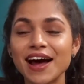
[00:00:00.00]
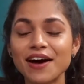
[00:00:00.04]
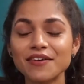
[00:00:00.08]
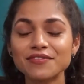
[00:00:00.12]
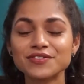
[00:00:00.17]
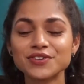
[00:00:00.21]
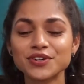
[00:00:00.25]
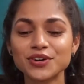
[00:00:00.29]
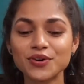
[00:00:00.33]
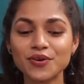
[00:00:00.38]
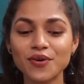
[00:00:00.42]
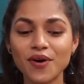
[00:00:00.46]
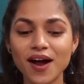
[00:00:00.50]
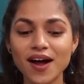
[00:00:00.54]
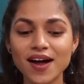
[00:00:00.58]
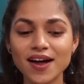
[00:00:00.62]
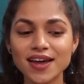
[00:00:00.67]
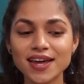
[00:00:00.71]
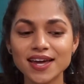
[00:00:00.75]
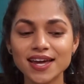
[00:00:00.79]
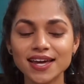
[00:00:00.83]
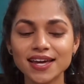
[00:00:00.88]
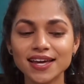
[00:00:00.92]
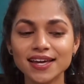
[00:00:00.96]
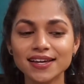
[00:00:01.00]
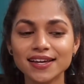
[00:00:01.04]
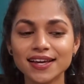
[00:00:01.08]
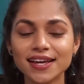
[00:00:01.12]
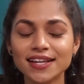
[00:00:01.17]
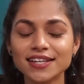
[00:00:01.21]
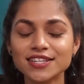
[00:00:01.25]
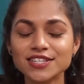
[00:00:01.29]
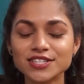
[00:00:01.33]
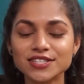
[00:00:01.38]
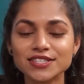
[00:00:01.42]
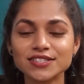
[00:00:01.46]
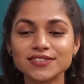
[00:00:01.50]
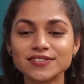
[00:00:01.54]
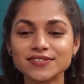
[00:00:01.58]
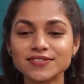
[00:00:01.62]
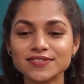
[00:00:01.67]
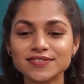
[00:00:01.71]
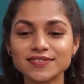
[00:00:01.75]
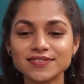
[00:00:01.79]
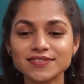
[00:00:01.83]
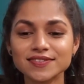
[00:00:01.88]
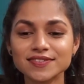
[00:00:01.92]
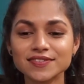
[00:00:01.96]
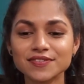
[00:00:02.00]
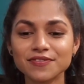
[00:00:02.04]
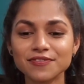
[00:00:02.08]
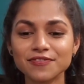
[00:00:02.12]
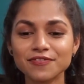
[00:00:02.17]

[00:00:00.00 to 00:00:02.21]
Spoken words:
after crying and